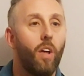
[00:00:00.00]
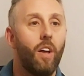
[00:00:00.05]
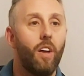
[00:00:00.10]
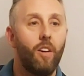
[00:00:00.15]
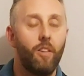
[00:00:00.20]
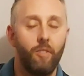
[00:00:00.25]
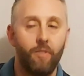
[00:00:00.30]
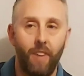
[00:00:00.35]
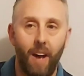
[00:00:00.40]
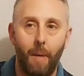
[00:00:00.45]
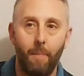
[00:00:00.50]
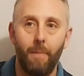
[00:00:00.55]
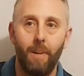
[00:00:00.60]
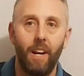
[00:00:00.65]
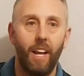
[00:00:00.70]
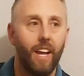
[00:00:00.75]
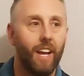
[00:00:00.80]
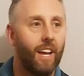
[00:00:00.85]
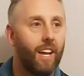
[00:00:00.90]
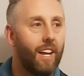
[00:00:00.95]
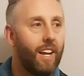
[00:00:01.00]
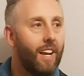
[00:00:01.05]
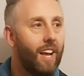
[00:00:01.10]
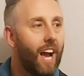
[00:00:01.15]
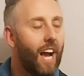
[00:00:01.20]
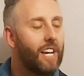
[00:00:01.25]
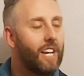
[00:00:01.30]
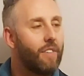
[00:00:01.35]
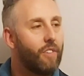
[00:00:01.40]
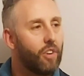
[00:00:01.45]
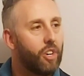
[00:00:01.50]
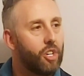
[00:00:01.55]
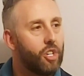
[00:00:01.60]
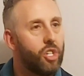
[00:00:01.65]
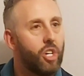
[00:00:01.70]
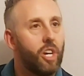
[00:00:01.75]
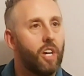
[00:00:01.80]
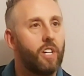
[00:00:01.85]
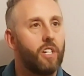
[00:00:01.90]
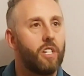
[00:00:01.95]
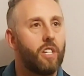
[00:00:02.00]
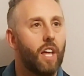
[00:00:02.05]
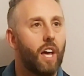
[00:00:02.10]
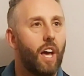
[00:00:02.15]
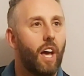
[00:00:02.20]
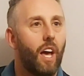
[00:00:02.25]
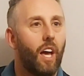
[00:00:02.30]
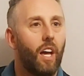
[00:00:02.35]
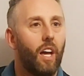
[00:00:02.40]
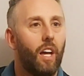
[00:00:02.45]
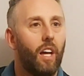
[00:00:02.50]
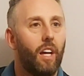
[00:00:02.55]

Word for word: family. And you've got a church there.